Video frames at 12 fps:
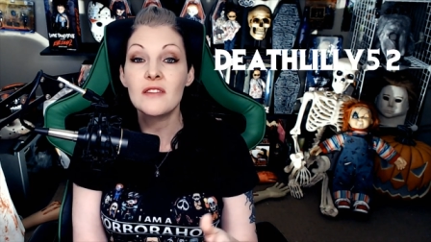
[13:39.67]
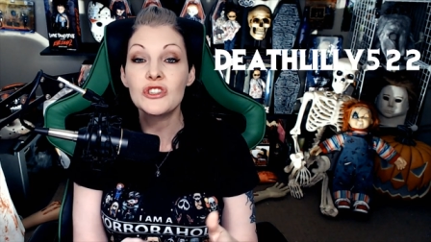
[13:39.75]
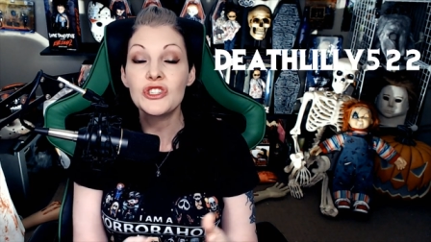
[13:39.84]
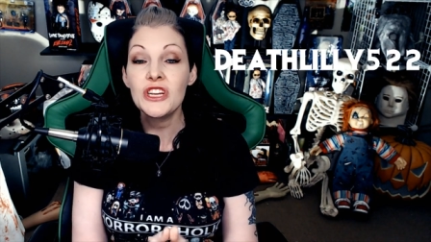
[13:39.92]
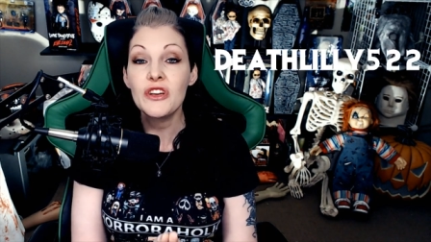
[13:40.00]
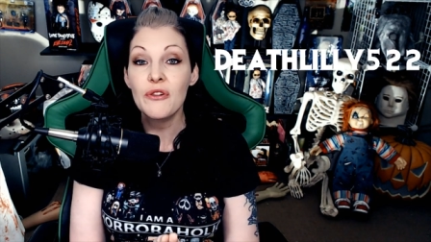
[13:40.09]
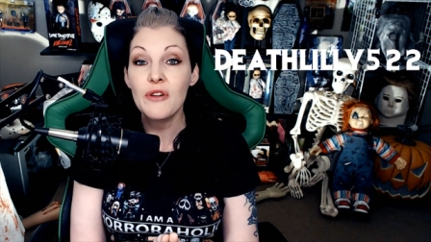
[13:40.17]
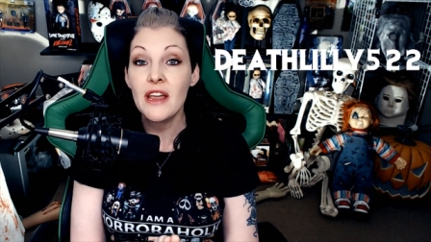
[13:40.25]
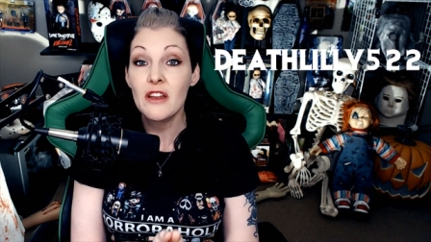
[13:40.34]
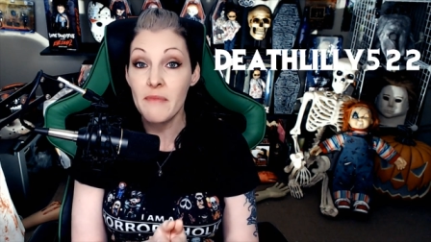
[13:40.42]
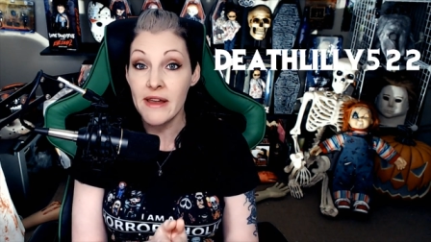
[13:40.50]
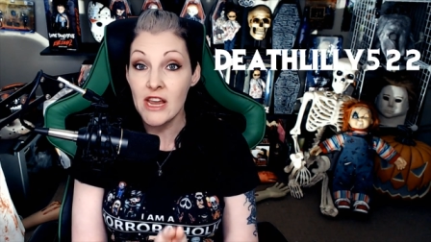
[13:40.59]
She
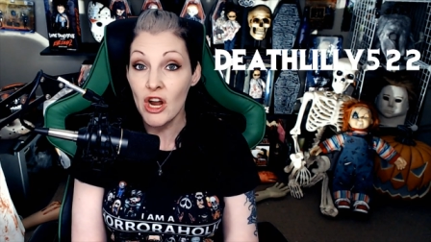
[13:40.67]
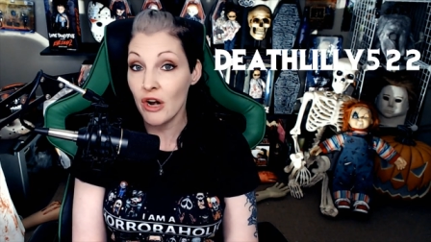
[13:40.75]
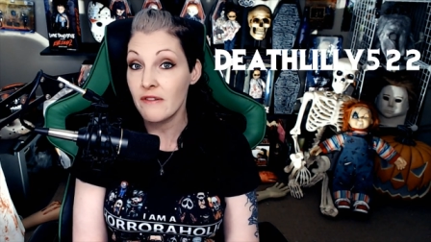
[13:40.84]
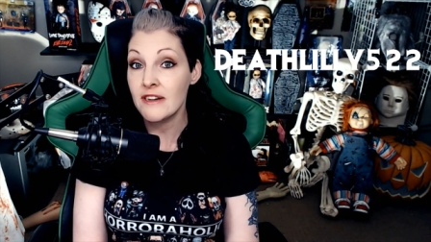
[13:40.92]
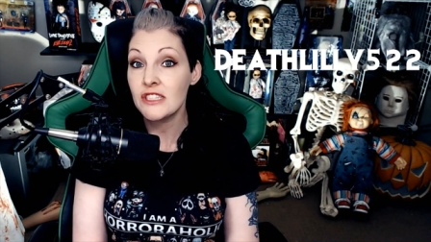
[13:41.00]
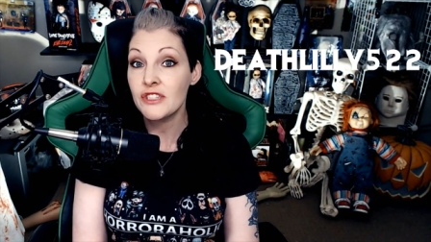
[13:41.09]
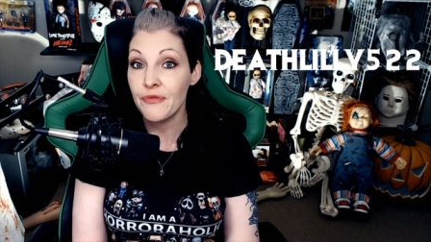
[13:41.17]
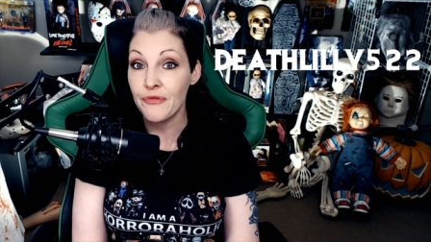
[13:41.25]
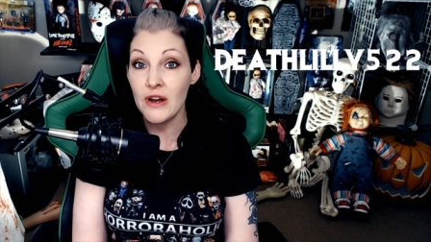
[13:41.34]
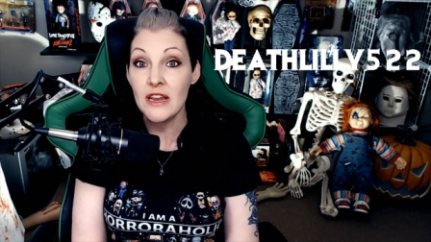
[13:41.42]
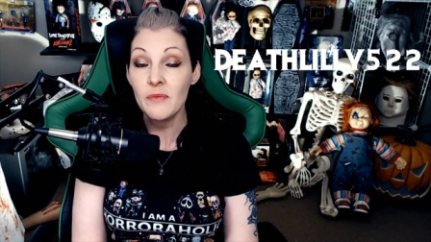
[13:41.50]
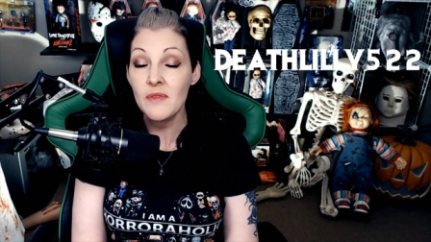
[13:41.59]
created my current
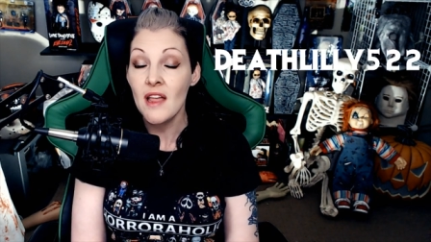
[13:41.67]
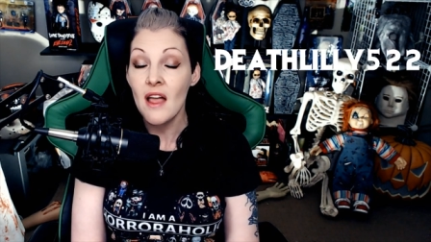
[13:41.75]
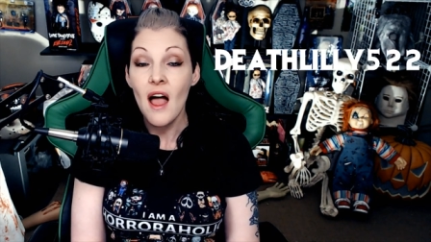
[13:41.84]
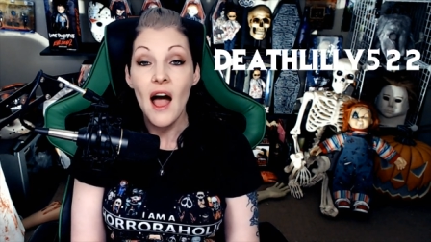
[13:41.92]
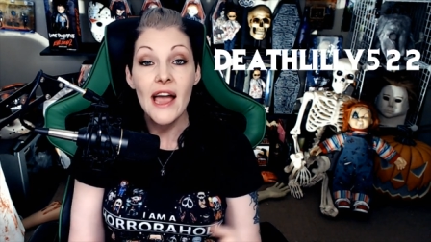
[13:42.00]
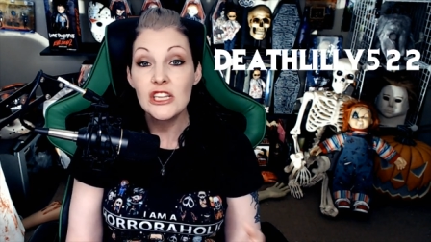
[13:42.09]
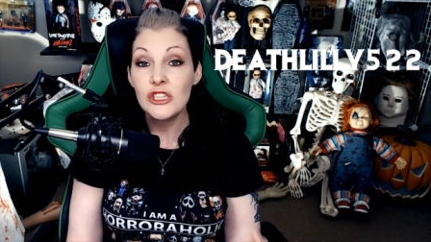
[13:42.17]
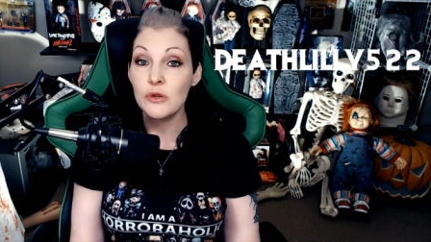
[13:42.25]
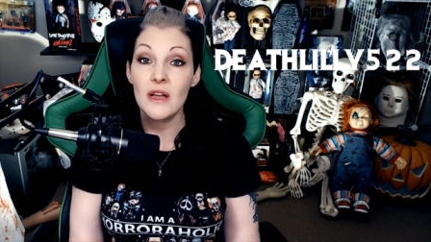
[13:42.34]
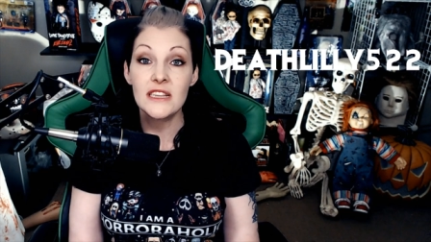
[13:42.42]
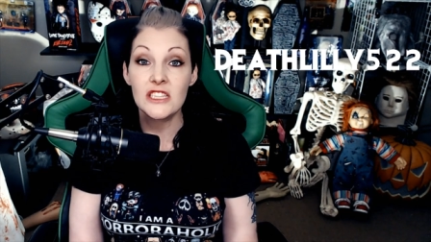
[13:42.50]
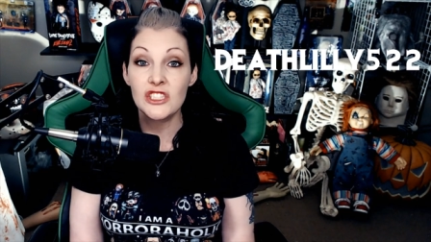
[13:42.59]
frames. I do
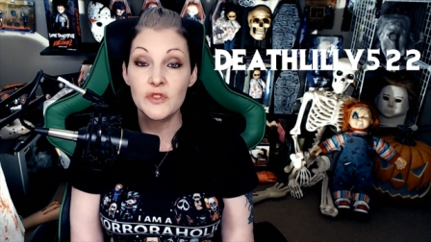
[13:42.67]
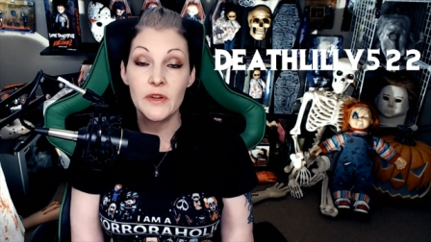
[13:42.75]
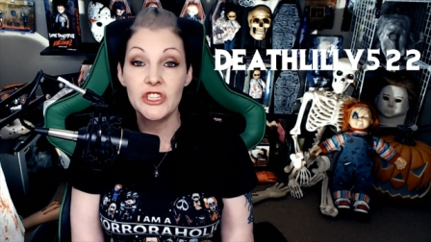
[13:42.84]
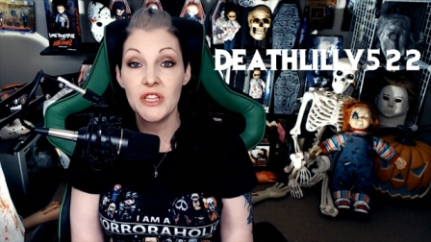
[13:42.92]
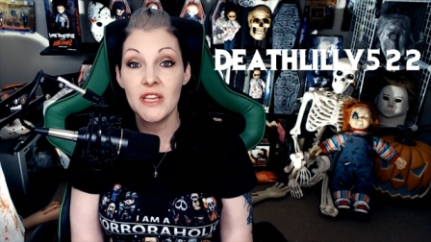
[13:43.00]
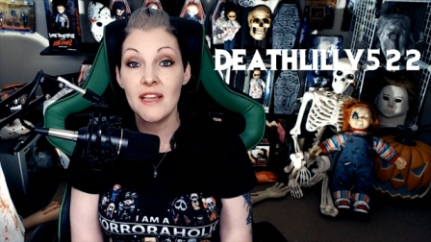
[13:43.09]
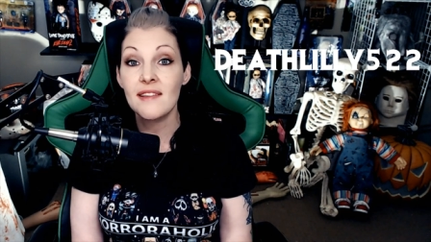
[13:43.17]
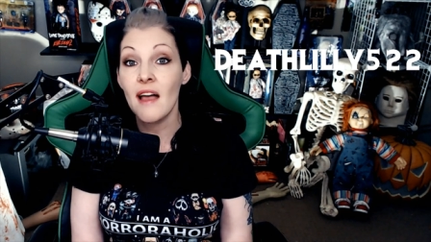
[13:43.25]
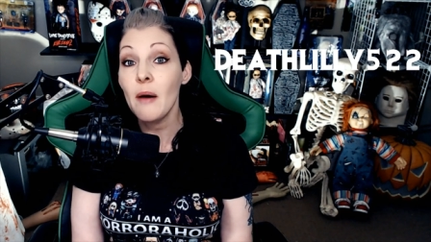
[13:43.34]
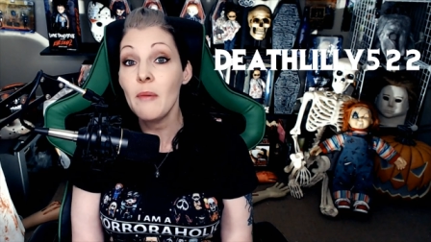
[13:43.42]
like to switch things up.